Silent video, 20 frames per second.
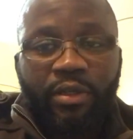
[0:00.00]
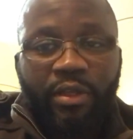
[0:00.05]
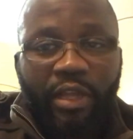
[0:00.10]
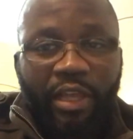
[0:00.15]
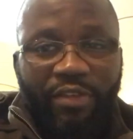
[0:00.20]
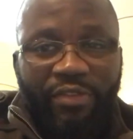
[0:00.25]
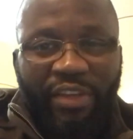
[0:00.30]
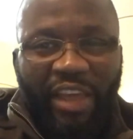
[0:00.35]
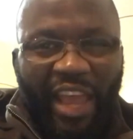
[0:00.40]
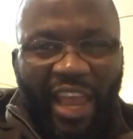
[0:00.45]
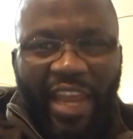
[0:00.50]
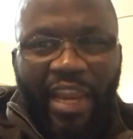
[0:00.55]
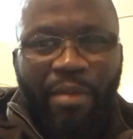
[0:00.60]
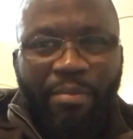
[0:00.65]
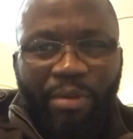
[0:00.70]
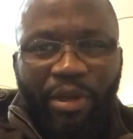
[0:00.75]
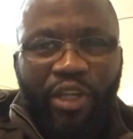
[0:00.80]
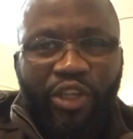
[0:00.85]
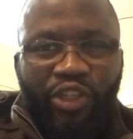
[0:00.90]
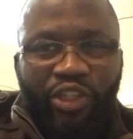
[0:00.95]
if
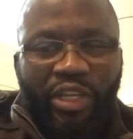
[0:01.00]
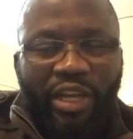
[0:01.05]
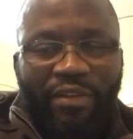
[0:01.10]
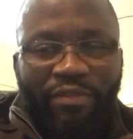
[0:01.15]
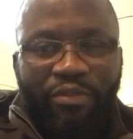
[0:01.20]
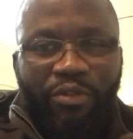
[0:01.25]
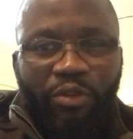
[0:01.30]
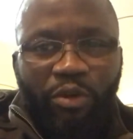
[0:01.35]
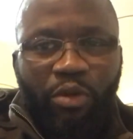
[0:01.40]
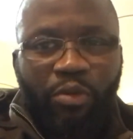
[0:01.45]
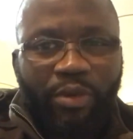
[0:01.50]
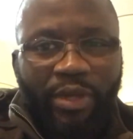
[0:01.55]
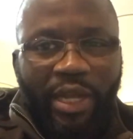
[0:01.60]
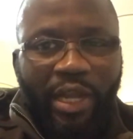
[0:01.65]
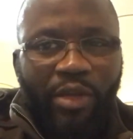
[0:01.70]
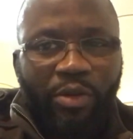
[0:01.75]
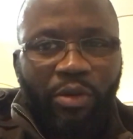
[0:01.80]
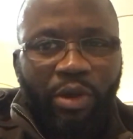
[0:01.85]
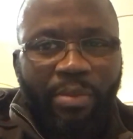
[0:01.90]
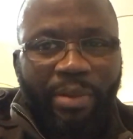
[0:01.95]
anybody should have known what I
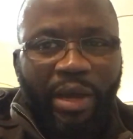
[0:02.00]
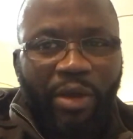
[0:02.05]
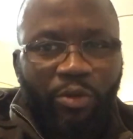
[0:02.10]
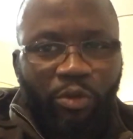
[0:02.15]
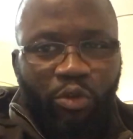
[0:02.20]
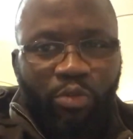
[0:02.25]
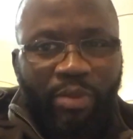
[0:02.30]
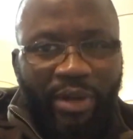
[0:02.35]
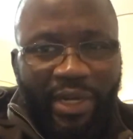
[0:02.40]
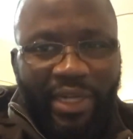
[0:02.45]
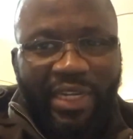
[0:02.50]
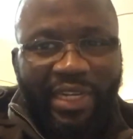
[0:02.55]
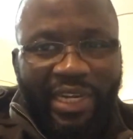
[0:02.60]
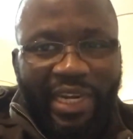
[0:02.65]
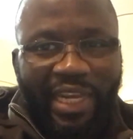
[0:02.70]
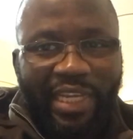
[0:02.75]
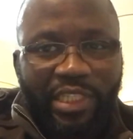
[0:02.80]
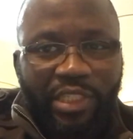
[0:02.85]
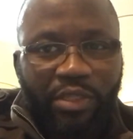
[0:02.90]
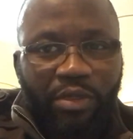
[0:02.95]
know about Uber in
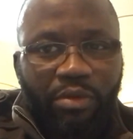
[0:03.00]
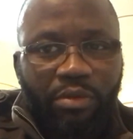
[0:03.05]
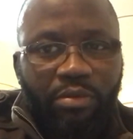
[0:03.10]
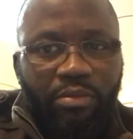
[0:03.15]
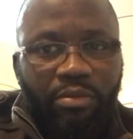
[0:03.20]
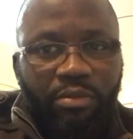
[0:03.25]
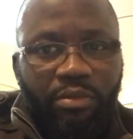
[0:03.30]
Glasgow,